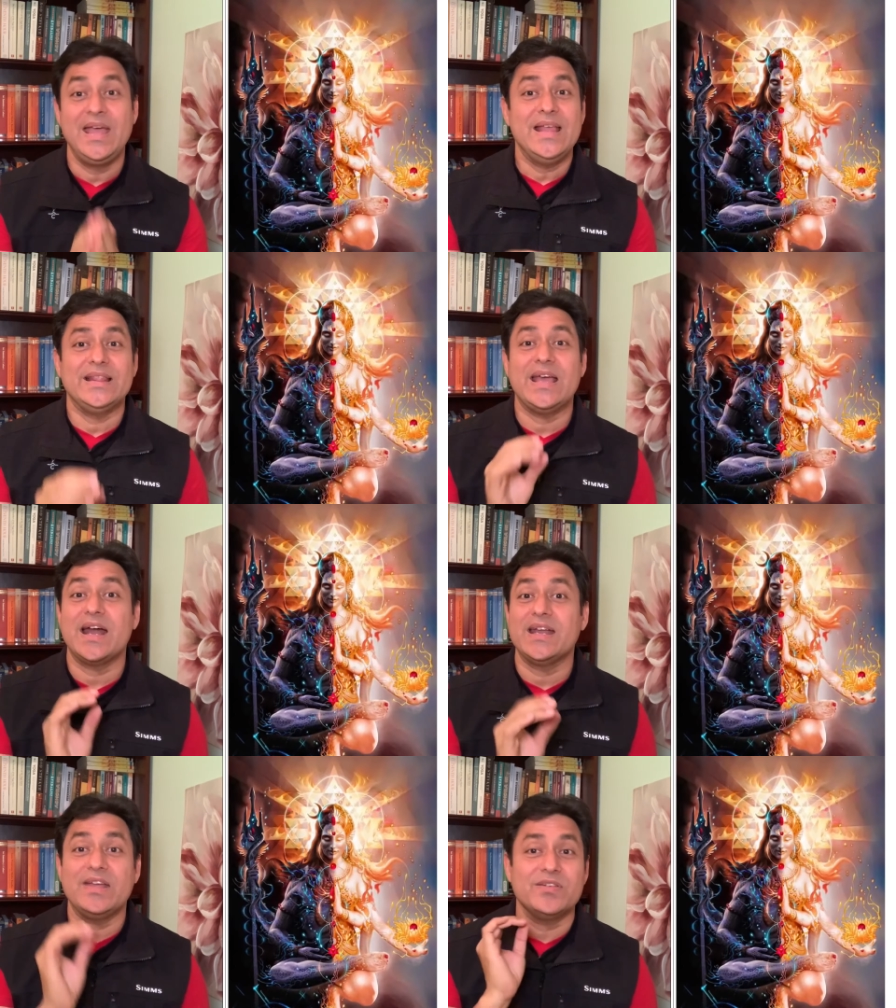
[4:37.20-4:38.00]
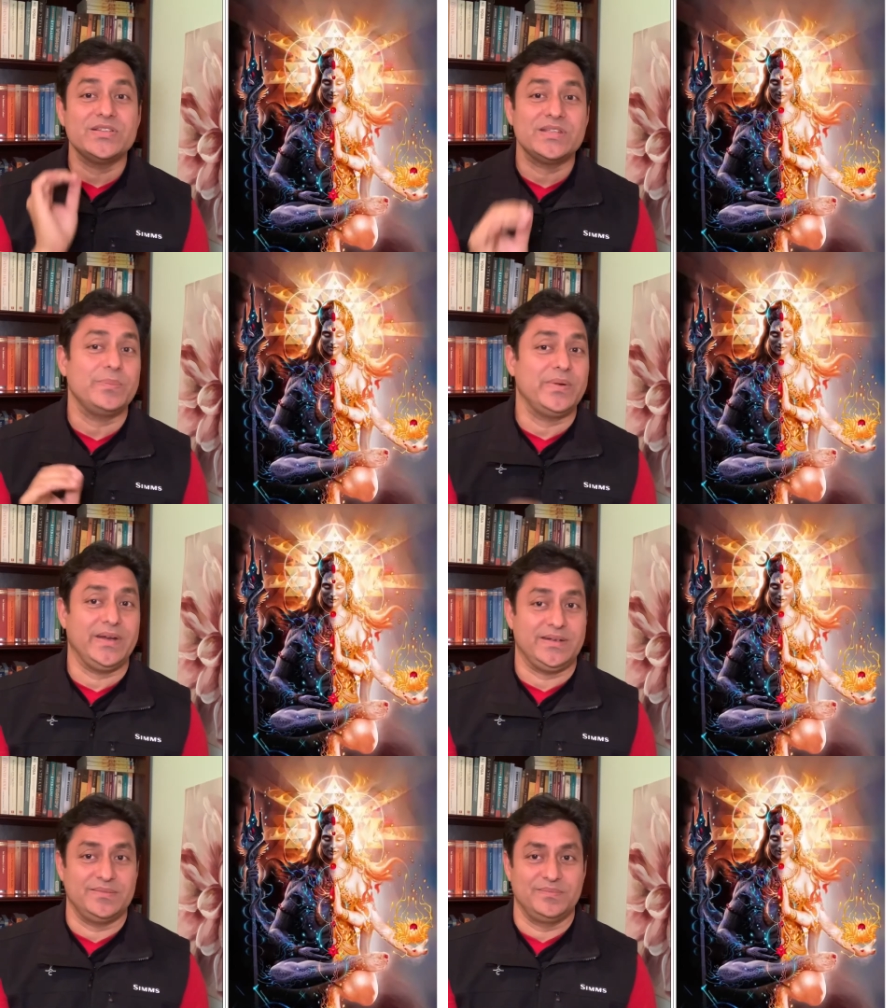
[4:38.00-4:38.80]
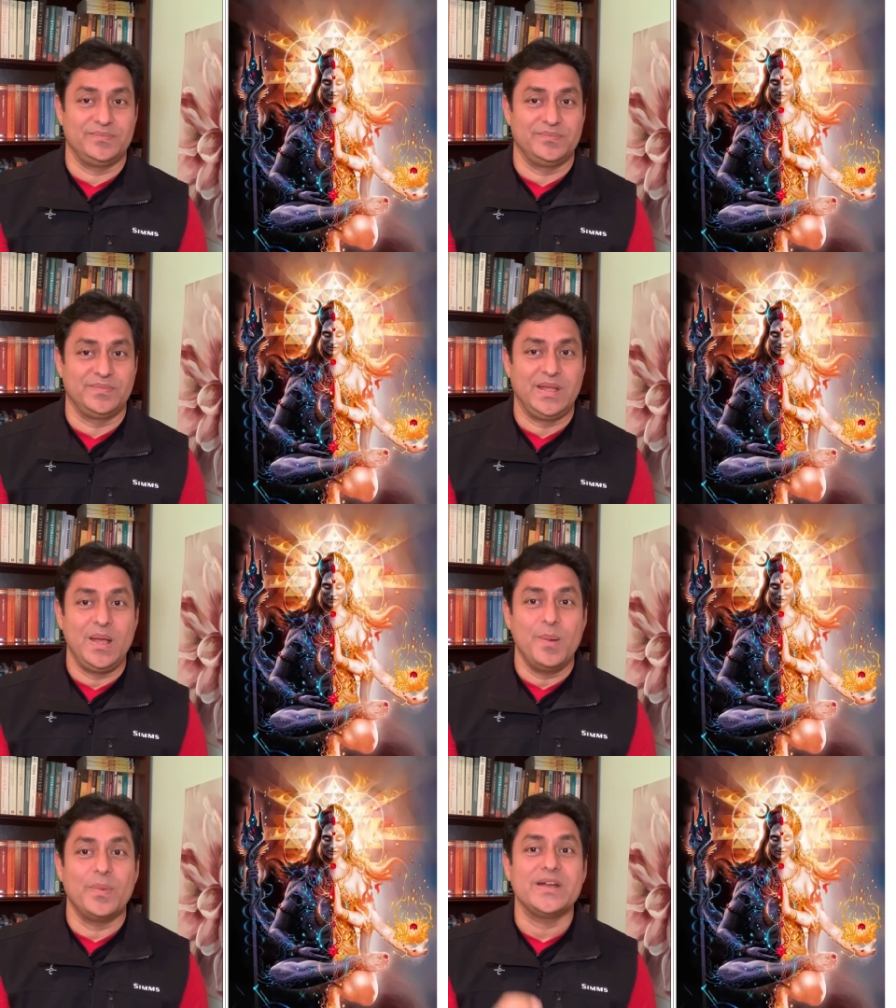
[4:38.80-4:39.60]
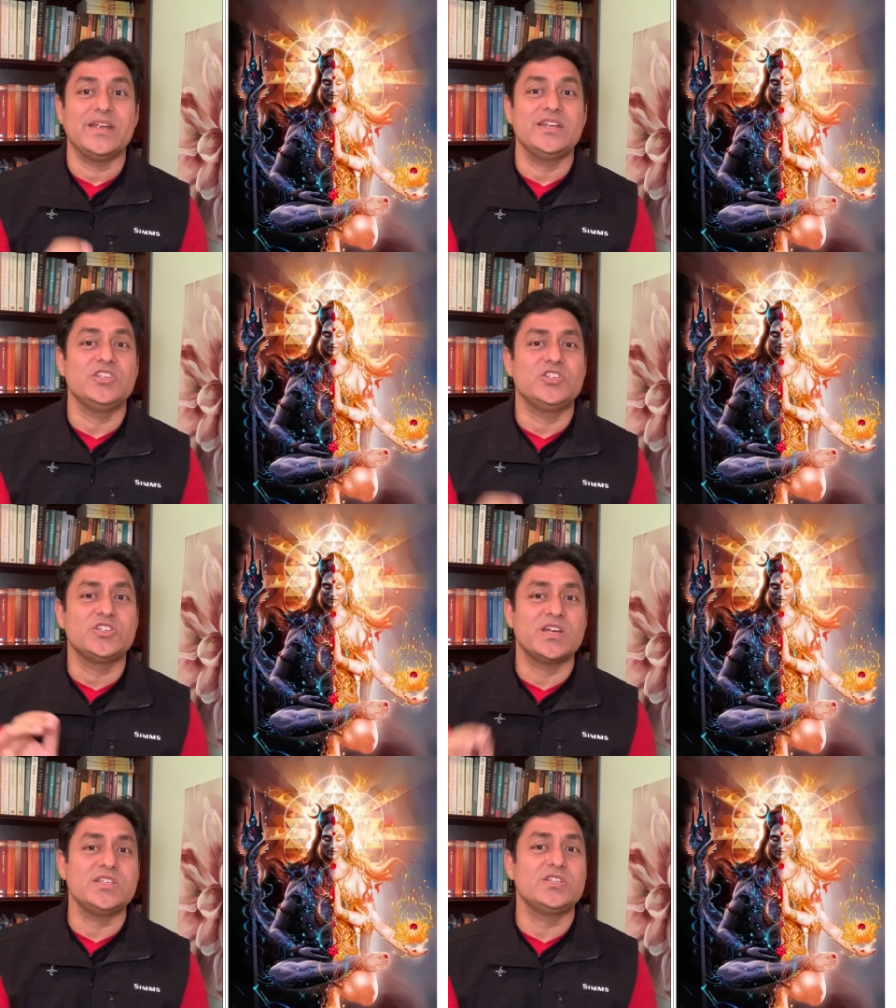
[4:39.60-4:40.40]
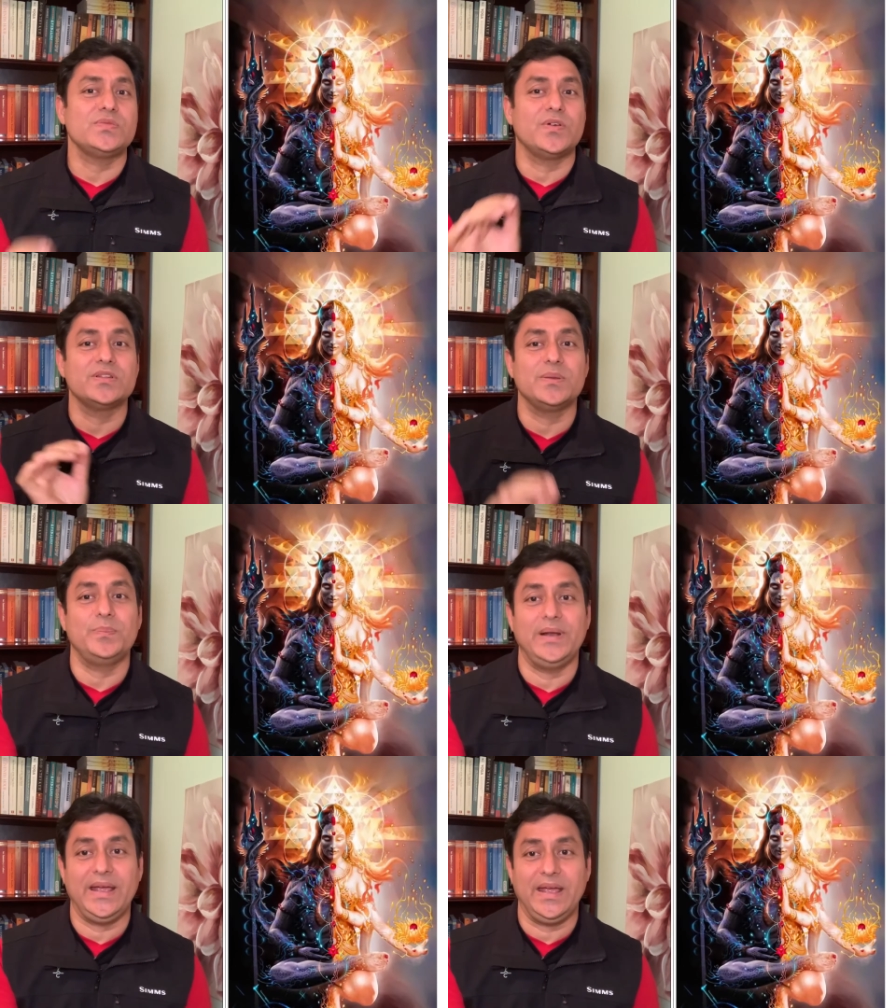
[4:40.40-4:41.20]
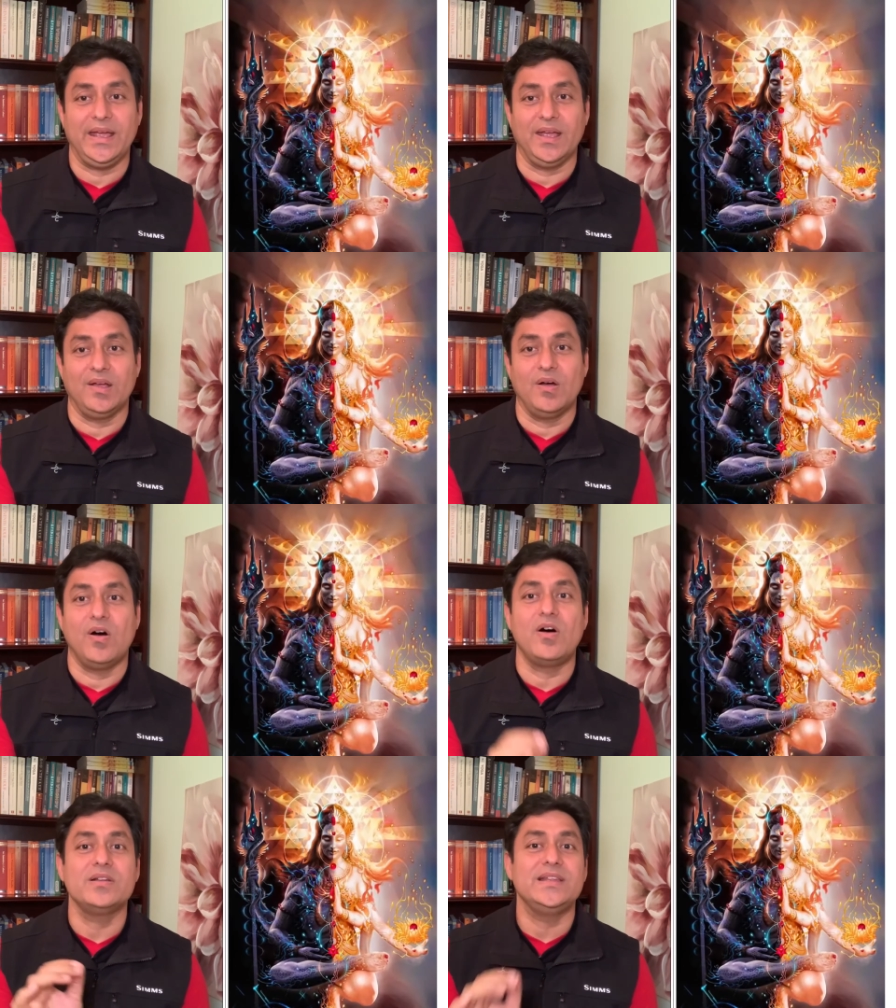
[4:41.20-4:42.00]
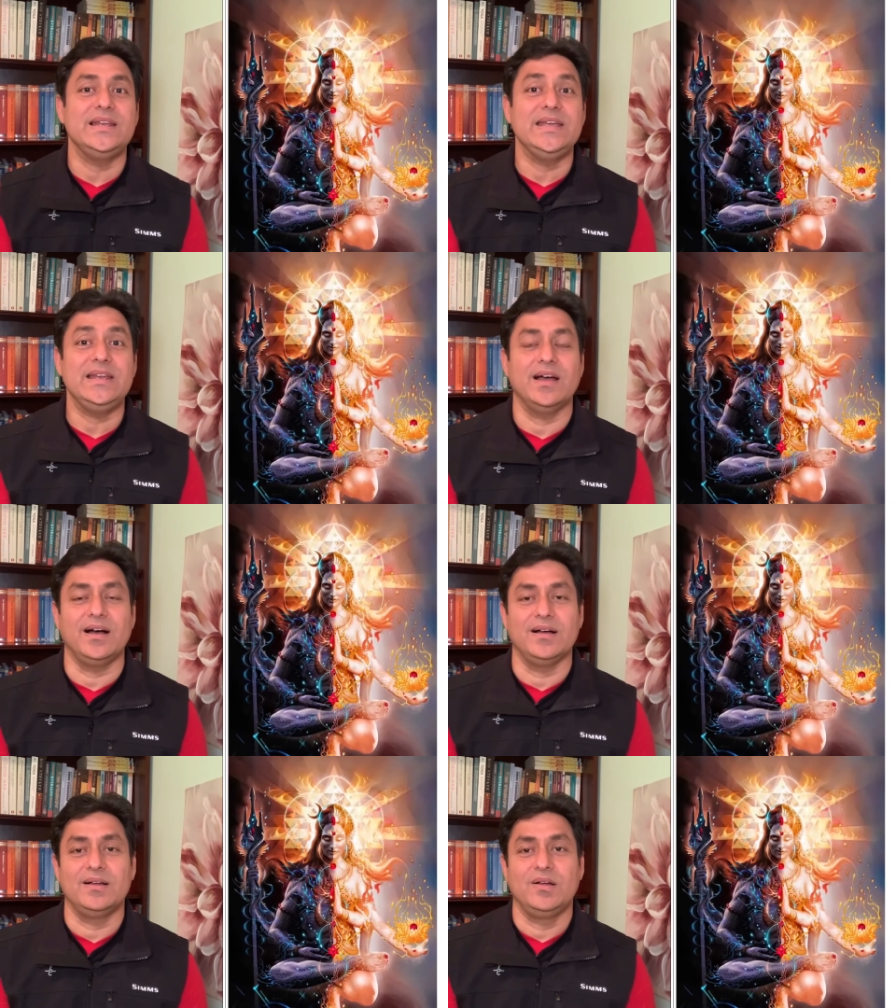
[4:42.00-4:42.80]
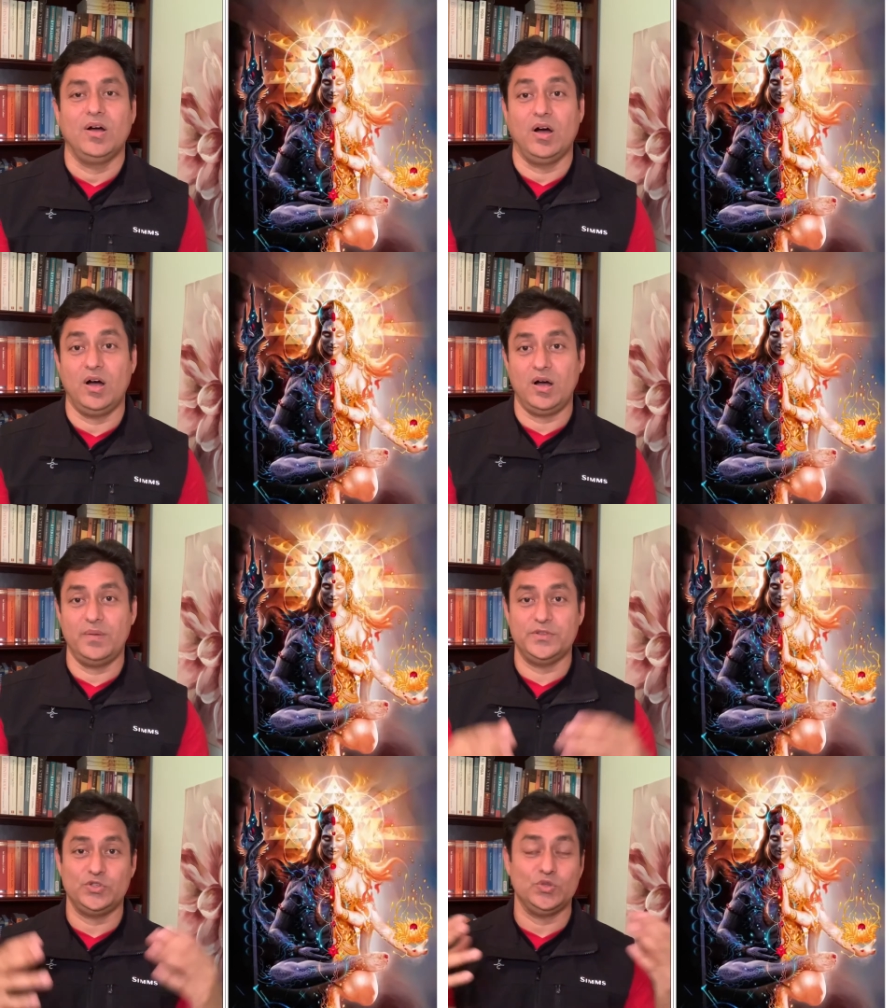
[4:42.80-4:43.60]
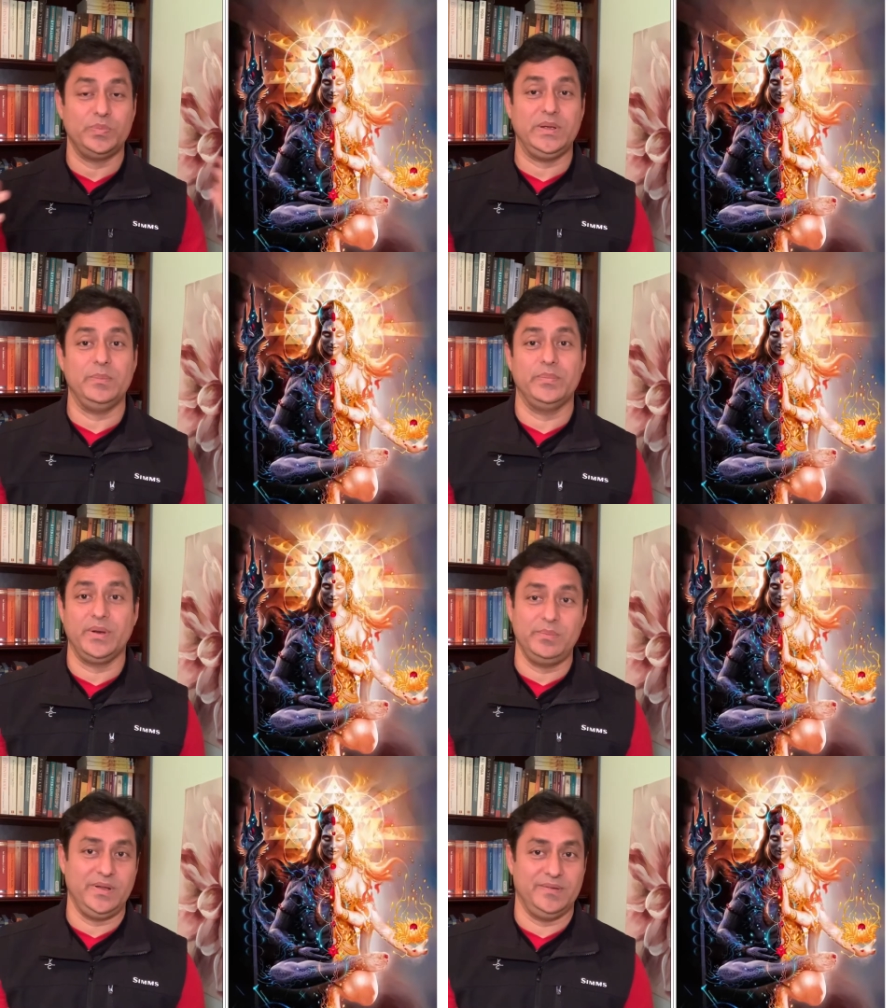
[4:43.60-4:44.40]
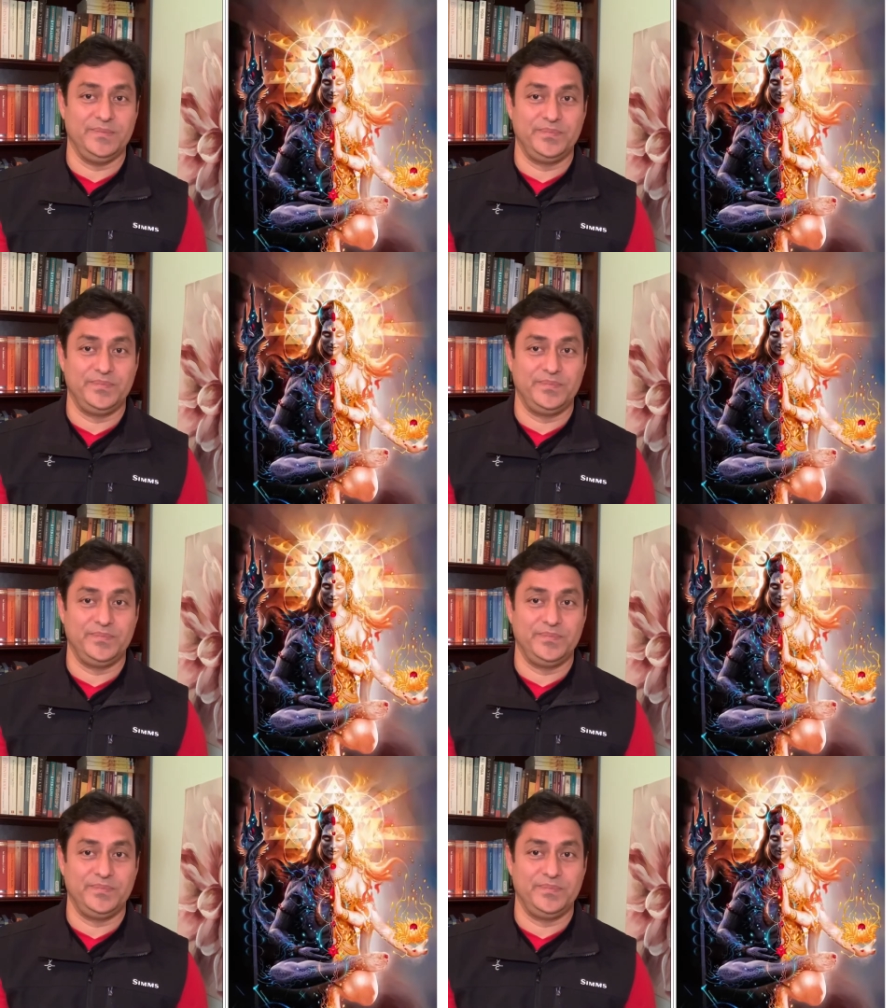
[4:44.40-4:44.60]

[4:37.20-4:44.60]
They are never separate, but it is just for the play or the Leela of the Supreme Brahman,